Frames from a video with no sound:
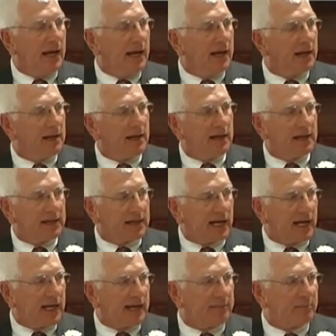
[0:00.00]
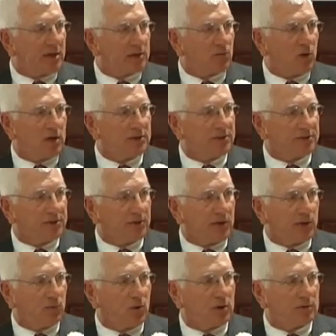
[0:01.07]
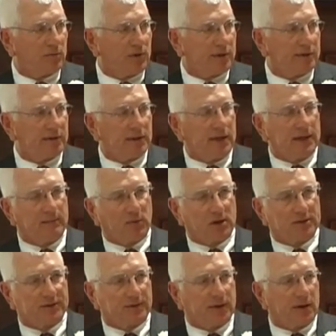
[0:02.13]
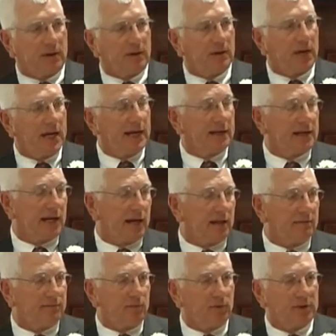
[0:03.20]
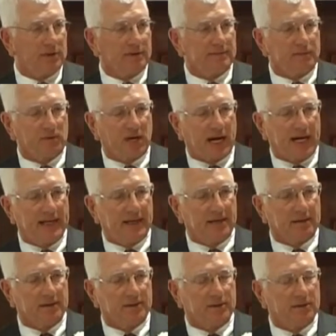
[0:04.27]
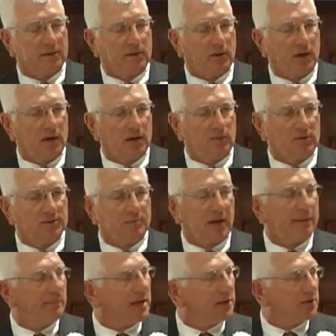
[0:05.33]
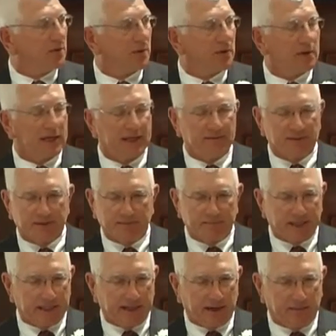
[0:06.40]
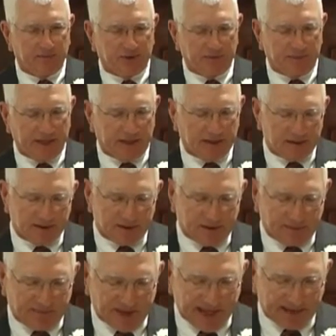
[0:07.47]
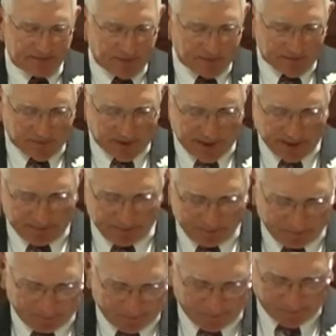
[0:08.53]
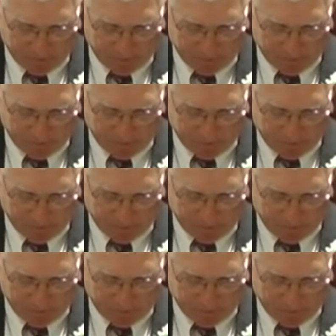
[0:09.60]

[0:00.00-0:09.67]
And a guy like Buck Rogers, who I worked with in Montreal and California for 9 years, was my mentor, and he was a big help to me. So I'm thankful for him.